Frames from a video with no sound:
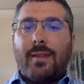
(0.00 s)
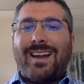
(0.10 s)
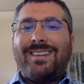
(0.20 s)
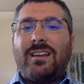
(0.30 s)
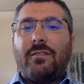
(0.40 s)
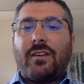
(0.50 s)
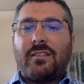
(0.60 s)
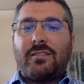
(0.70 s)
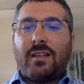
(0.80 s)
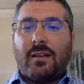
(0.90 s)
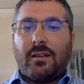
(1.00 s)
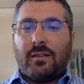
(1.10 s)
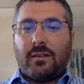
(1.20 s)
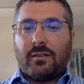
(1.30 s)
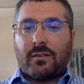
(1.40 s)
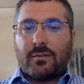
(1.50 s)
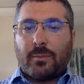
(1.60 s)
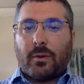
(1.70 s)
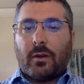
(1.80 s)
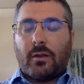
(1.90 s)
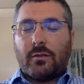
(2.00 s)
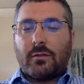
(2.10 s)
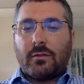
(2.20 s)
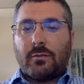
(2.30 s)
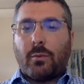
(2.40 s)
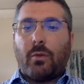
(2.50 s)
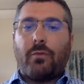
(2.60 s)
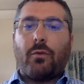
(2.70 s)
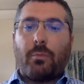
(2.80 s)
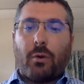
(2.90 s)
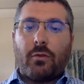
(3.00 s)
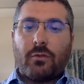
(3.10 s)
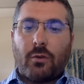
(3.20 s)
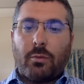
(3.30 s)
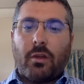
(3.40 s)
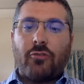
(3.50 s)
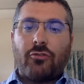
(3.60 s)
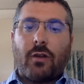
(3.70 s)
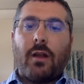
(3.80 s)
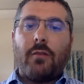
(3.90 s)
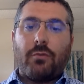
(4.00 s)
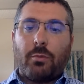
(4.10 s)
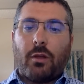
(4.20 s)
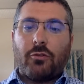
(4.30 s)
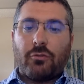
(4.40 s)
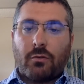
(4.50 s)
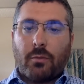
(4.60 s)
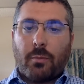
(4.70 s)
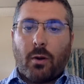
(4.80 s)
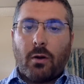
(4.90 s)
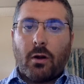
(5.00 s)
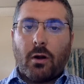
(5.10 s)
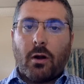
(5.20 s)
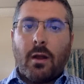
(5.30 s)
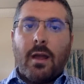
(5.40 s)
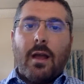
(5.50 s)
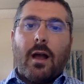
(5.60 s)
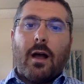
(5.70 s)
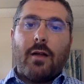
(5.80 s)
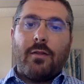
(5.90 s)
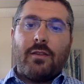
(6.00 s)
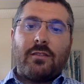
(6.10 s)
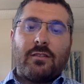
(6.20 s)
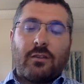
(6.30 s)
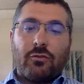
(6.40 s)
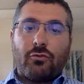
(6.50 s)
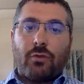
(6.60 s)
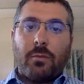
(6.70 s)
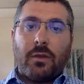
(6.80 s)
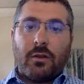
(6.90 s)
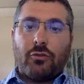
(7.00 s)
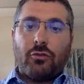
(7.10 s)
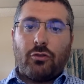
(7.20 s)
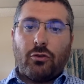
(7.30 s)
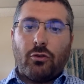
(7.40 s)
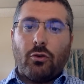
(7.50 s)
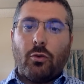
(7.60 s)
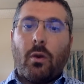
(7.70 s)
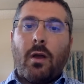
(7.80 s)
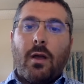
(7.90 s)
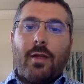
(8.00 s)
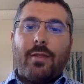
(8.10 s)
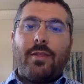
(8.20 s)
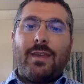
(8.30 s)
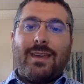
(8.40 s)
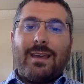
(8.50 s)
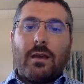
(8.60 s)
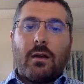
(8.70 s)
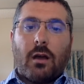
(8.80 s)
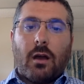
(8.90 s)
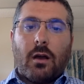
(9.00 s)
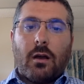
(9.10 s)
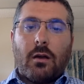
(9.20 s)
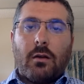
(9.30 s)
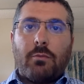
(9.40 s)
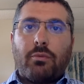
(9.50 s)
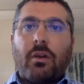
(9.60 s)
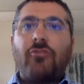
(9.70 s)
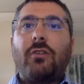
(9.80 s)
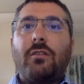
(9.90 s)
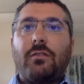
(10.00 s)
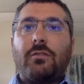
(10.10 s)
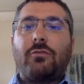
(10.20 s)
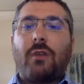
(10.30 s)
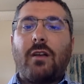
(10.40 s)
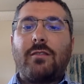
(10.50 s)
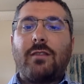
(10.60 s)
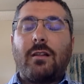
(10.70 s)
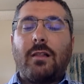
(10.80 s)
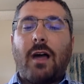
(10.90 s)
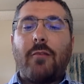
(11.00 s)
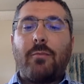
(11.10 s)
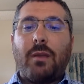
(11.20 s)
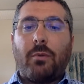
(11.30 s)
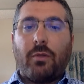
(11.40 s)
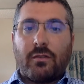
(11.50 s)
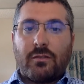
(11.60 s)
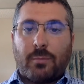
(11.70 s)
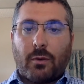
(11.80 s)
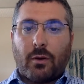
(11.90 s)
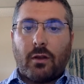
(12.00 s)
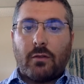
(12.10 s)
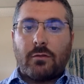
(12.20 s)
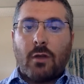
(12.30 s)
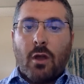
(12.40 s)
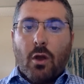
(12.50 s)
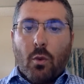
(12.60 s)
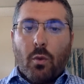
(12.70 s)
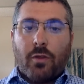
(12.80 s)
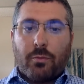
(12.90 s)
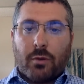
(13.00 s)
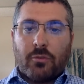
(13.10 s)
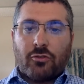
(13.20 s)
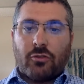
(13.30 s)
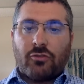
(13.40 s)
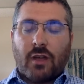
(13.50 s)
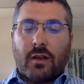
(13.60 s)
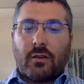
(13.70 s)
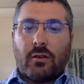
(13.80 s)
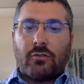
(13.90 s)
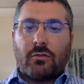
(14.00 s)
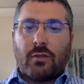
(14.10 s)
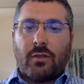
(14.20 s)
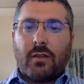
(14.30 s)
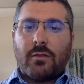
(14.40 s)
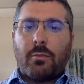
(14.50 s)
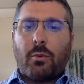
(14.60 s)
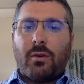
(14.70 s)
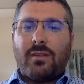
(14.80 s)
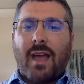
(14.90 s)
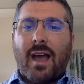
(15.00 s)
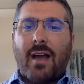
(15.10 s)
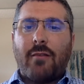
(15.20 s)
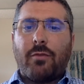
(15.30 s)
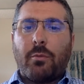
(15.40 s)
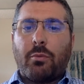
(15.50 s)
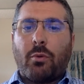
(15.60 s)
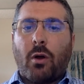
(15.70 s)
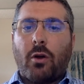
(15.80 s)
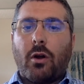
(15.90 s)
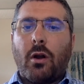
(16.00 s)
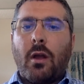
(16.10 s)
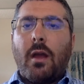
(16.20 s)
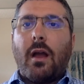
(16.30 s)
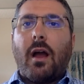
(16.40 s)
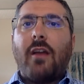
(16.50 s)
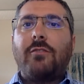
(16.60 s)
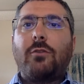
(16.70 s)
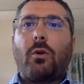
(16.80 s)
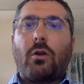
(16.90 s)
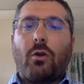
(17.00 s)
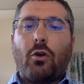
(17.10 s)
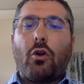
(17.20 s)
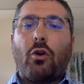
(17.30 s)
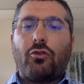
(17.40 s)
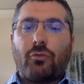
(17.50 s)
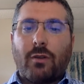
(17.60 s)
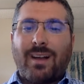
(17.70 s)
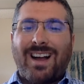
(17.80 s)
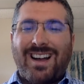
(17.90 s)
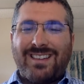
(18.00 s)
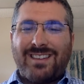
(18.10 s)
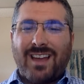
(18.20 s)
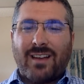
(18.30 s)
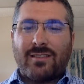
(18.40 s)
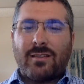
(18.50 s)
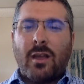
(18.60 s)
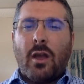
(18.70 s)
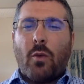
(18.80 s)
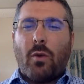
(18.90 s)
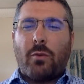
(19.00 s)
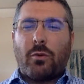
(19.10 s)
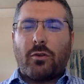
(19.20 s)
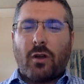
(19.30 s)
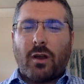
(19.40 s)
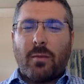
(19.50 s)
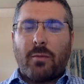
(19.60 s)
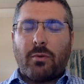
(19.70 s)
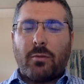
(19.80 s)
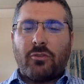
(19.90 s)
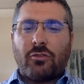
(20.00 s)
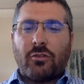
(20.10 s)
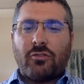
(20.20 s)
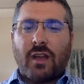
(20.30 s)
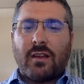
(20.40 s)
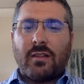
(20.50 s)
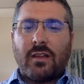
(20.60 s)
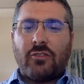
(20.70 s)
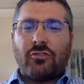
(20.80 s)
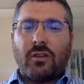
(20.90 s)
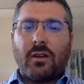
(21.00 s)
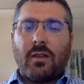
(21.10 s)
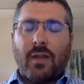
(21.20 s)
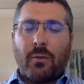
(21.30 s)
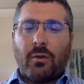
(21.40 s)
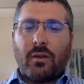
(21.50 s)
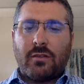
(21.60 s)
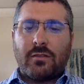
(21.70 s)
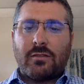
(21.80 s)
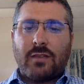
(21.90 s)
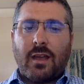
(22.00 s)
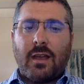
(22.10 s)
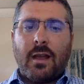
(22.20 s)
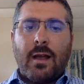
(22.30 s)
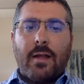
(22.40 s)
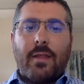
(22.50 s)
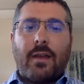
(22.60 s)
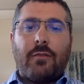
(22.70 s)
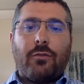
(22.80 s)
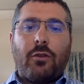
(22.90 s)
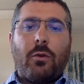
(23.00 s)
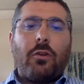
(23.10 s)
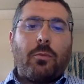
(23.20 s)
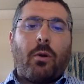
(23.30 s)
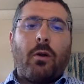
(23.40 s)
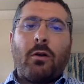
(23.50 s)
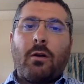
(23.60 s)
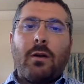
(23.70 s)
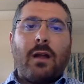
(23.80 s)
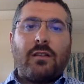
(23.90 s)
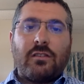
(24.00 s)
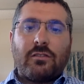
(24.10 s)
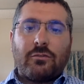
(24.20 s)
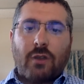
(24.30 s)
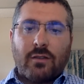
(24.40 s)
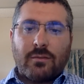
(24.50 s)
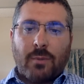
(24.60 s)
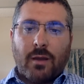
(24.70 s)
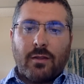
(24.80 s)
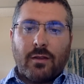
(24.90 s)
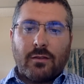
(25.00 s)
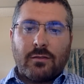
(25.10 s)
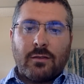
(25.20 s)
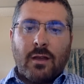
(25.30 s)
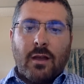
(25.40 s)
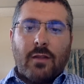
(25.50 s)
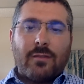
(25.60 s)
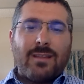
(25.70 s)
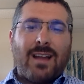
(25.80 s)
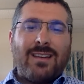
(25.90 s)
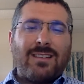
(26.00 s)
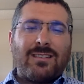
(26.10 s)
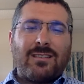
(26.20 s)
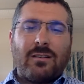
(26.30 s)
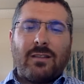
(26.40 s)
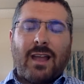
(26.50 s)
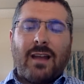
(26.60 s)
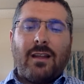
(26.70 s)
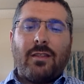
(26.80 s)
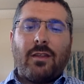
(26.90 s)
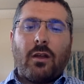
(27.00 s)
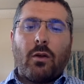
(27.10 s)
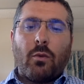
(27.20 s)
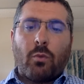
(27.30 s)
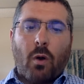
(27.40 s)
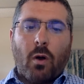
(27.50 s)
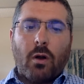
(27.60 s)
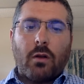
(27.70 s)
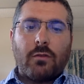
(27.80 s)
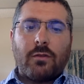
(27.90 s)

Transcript: The idea of extending these experiences both for personal pleasure and for pleasure of a partner, uh, this has contributed to the uh, pressure and distress that a lot of people experience with premature ejaculation. So I think it's important to have the broader uh, historical and cultural context when we're talking about premature ejaculation. And that really is to say that if you and your partner are not distressed by this, there's not necessarily anything wrong.